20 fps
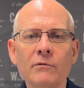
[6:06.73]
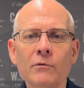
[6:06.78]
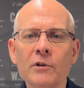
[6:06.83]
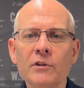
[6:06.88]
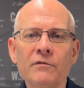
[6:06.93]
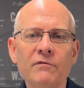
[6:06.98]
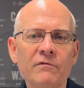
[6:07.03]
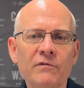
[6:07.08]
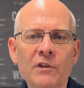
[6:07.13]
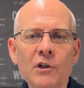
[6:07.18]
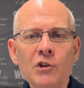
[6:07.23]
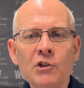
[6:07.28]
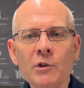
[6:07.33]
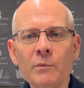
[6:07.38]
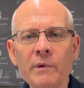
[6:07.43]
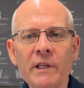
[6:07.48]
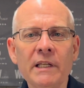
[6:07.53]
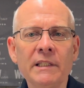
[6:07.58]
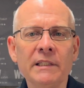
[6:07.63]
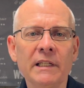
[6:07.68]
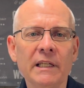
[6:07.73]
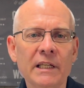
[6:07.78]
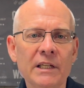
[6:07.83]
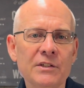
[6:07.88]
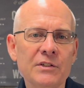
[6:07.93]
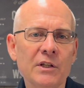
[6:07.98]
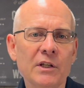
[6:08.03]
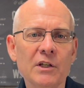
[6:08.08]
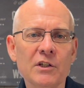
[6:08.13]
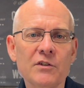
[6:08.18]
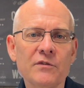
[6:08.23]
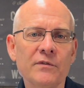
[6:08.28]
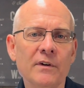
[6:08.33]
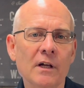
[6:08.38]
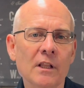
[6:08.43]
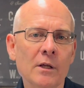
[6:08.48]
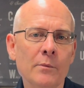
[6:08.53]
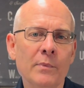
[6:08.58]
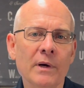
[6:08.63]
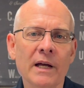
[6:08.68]
with Fusion being the easiest,
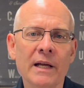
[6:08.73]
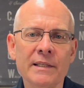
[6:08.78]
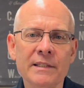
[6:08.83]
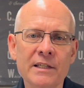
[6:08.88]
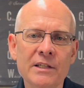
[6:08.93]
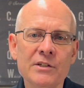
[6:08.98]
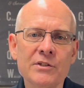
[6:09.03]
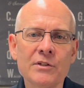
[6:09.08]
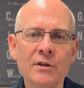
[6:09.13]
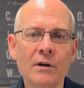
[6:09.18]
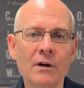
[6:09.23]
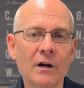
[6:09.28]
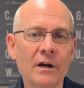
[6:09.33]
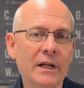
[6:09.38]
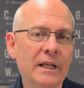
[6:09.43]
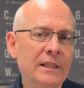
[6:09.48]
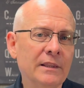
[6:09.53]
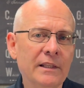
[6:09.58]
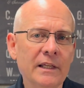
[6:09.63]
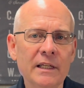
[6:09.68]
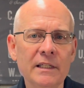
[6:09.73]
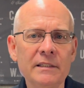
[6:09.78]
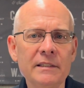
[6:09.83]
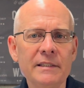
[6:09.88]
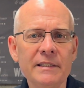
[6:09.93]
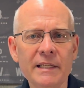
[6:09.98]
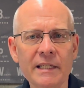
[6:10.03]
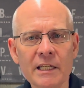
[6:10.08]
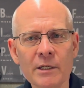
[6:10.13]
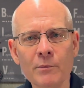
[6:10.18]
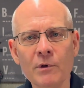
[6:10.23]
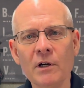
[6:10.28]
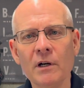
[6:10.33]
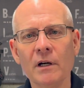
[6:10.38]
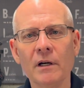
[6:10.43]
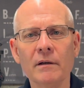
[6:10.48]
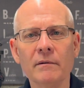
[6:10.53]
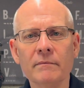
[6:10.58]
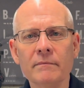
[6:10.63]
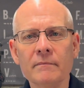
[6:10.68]
followed by DSTAR and then DMR.